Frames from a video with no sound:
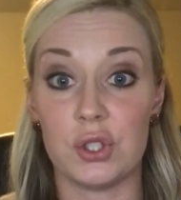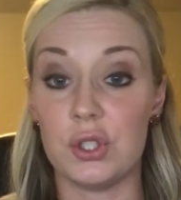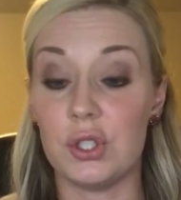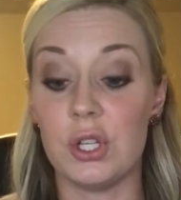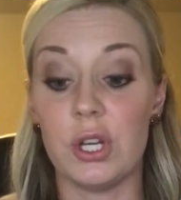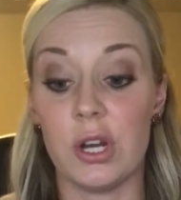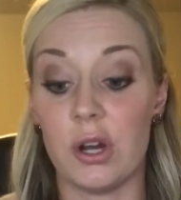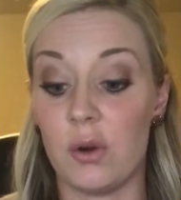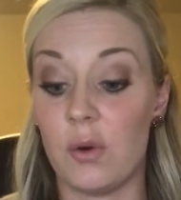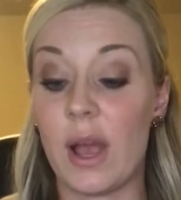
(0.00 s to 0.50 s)

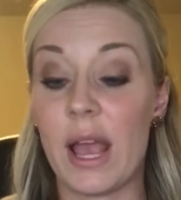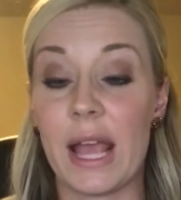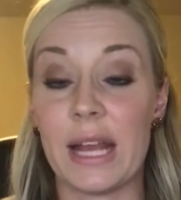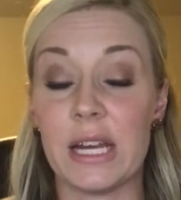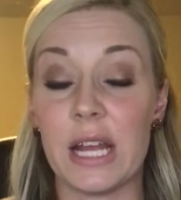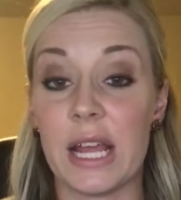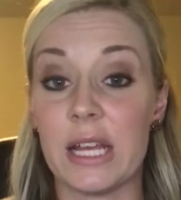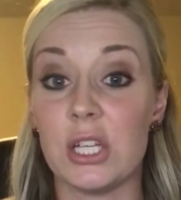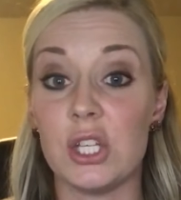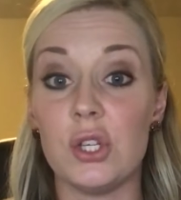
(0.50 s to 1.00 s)
you know,
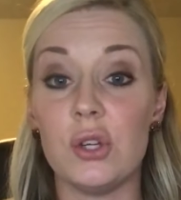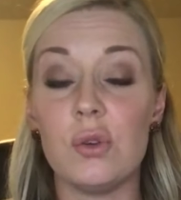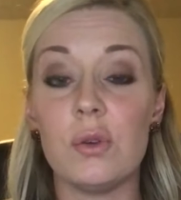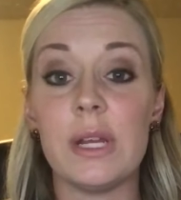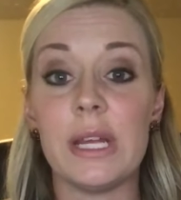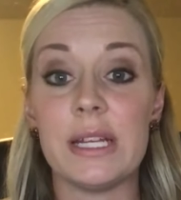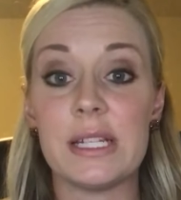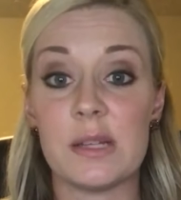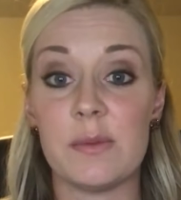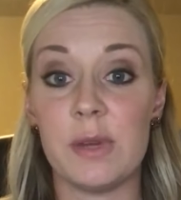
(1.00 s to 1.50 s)
and you
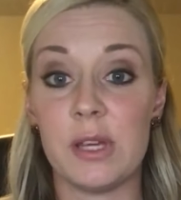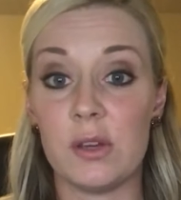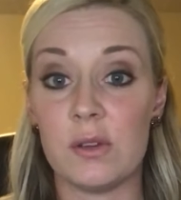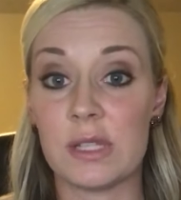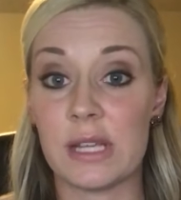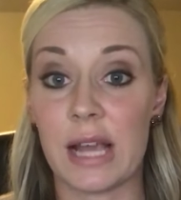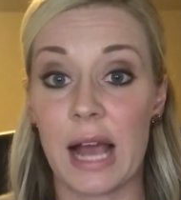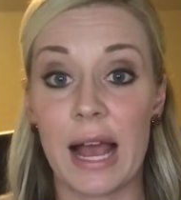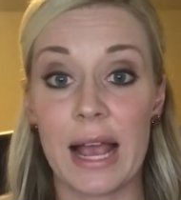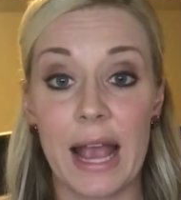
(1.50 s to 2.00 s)
need to be
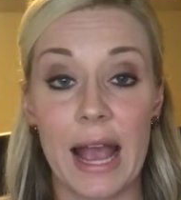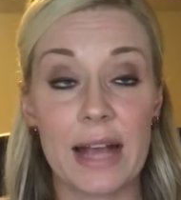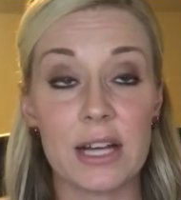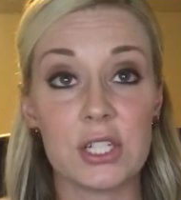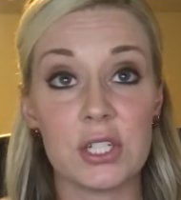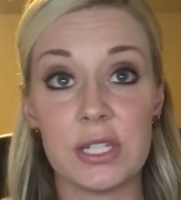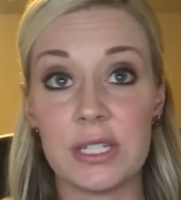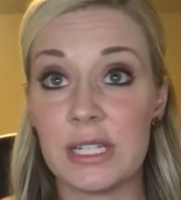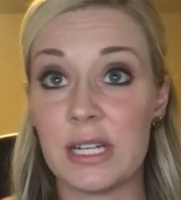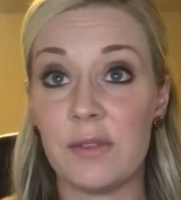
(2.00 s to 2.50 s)
using, I
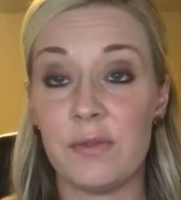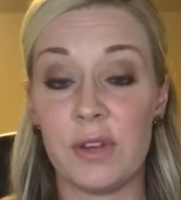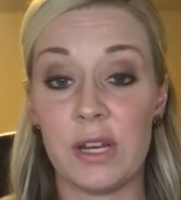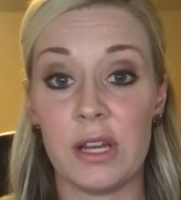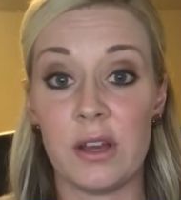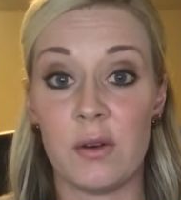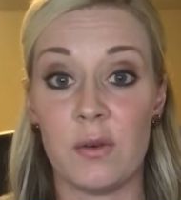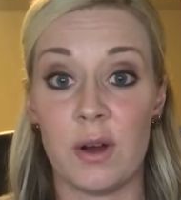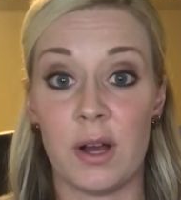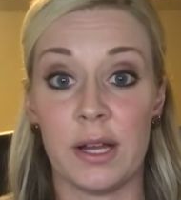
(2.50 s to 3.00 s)
actually did a
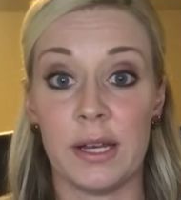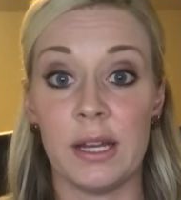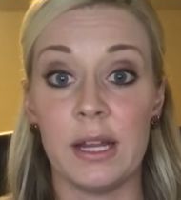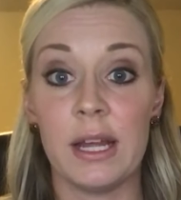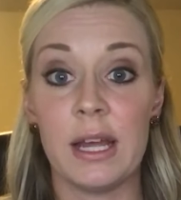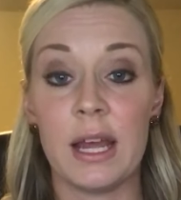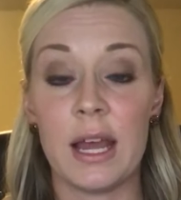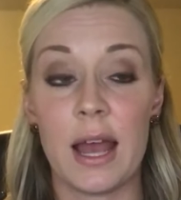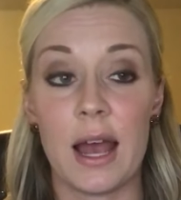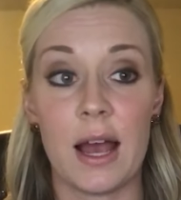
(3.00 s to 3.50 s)
video on
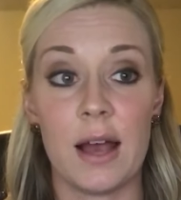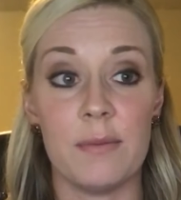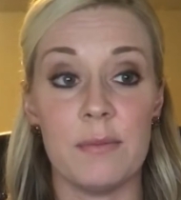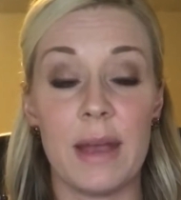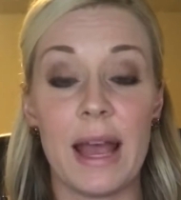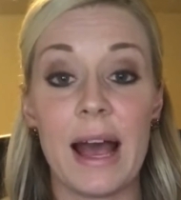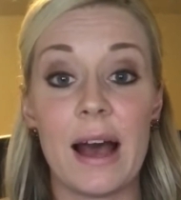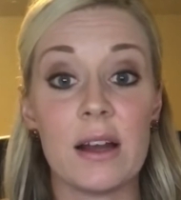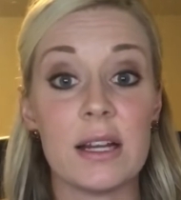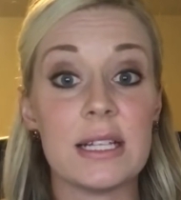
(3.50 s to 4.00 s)

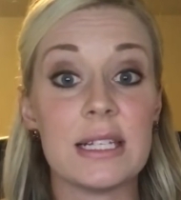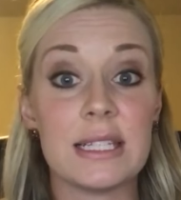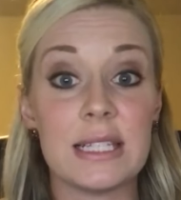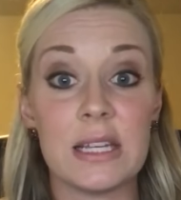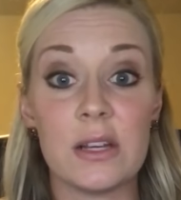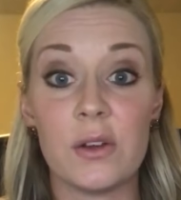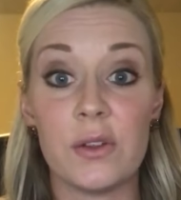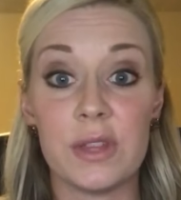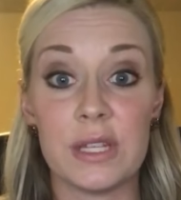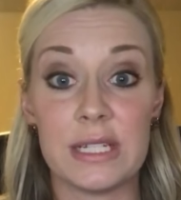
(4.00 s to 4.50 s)
how to
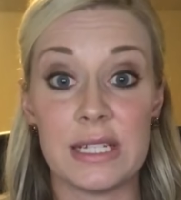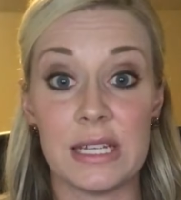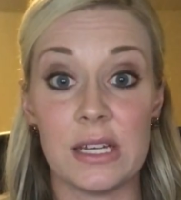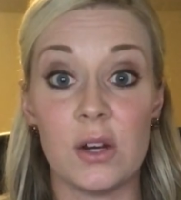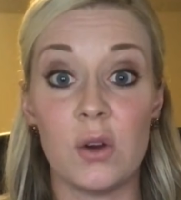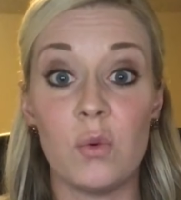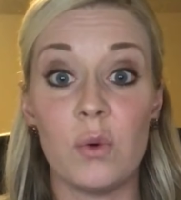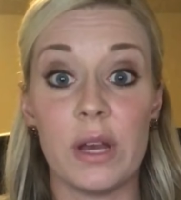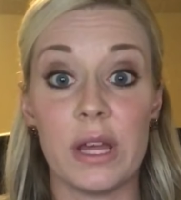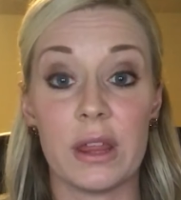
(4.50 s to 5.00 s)
seal the
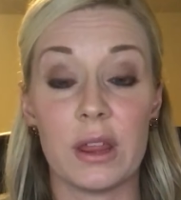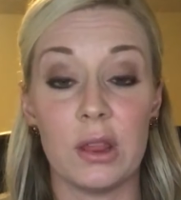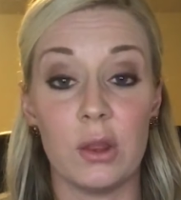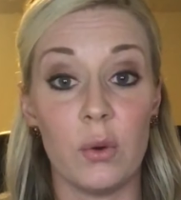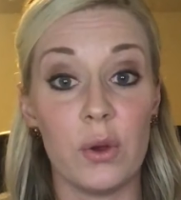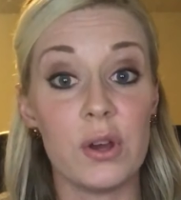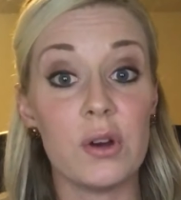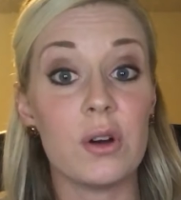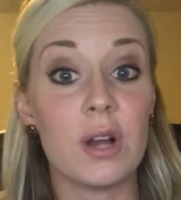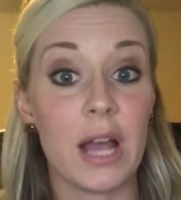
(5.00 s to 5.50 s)
deal with
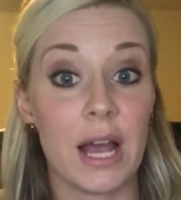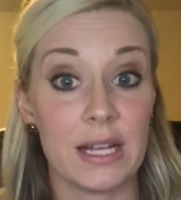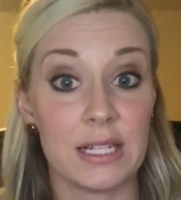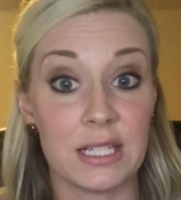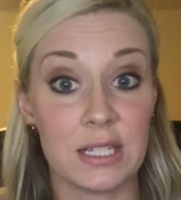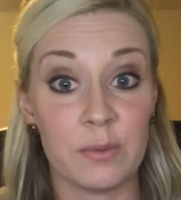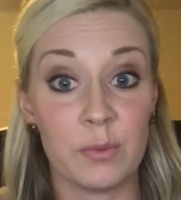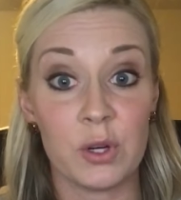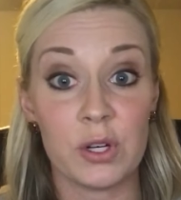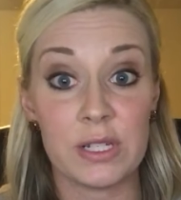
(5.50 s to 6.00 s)
loyal
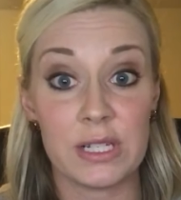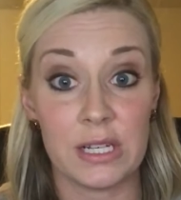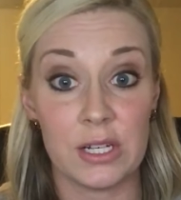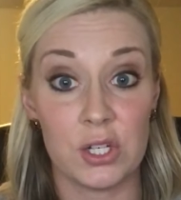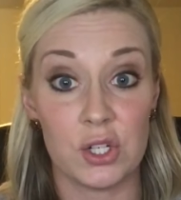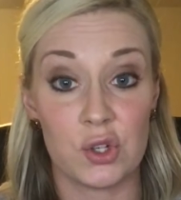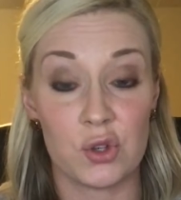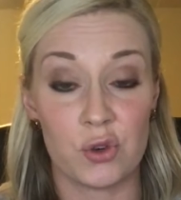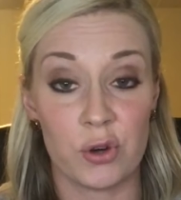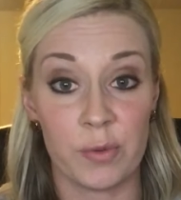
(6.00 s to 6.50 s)
customers
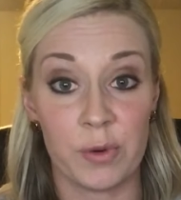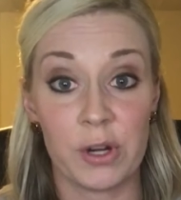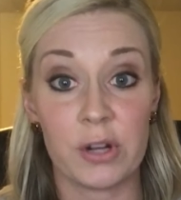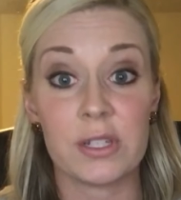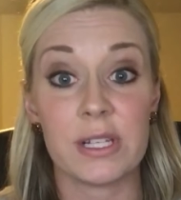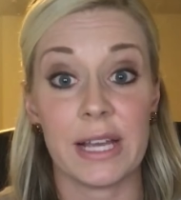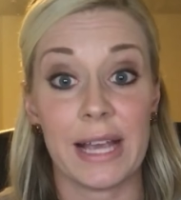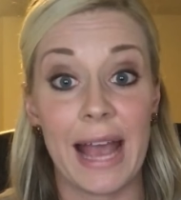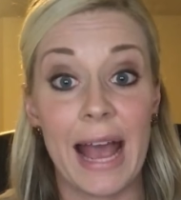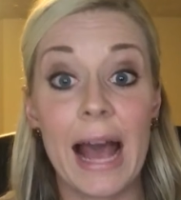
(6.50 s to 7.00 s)
and
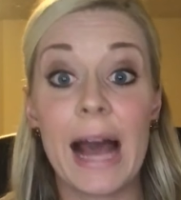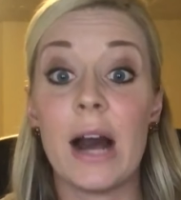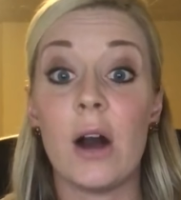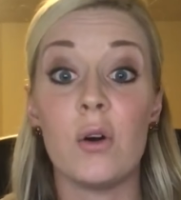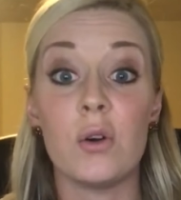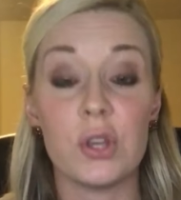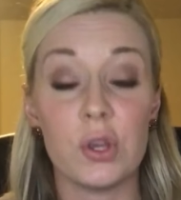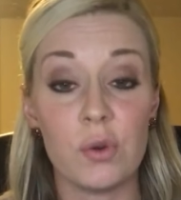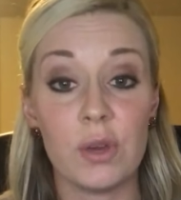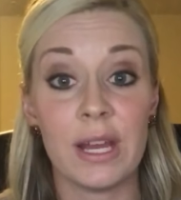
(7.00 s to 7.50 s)
distributors, like
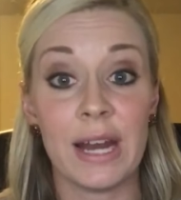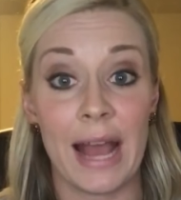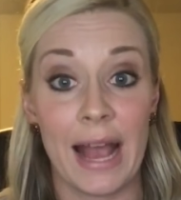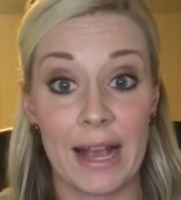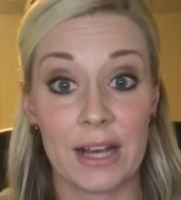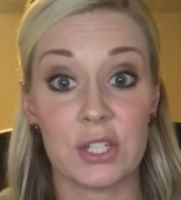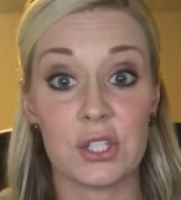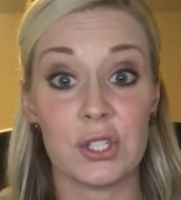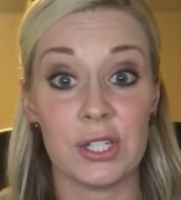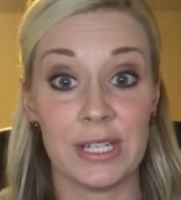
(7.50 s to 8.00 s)
how you can
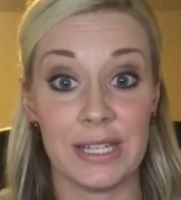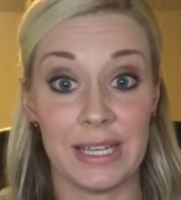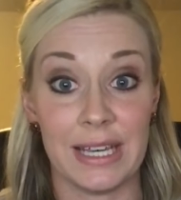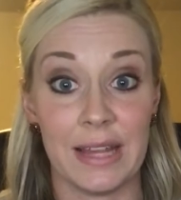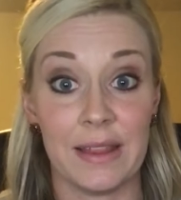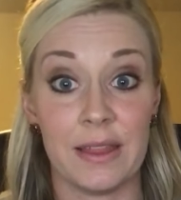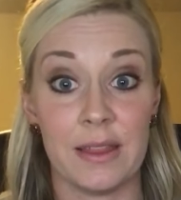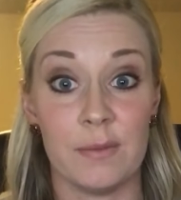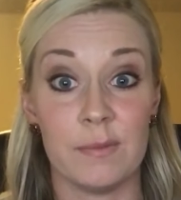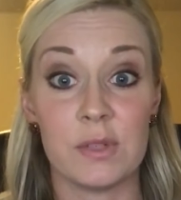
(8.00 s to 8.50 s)
actually
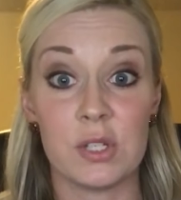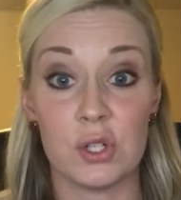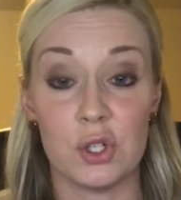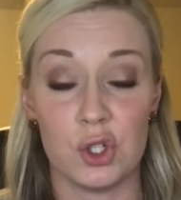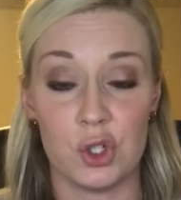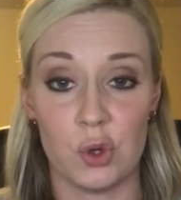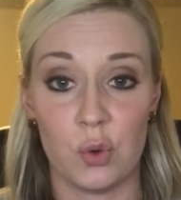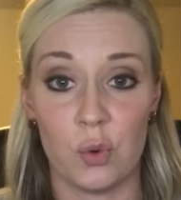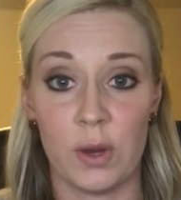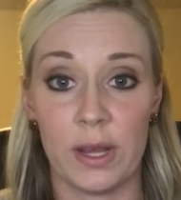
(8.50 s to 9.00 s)
get them to
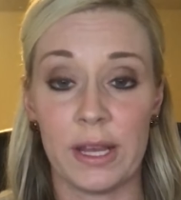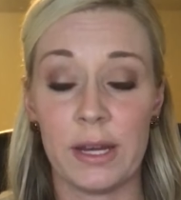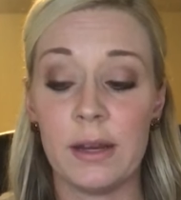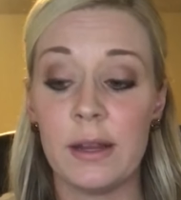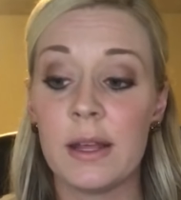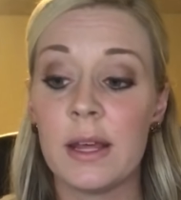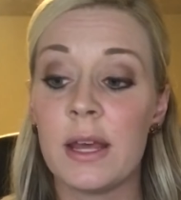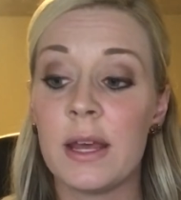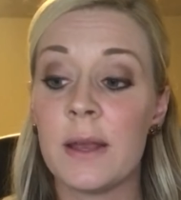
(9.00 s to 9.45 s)
join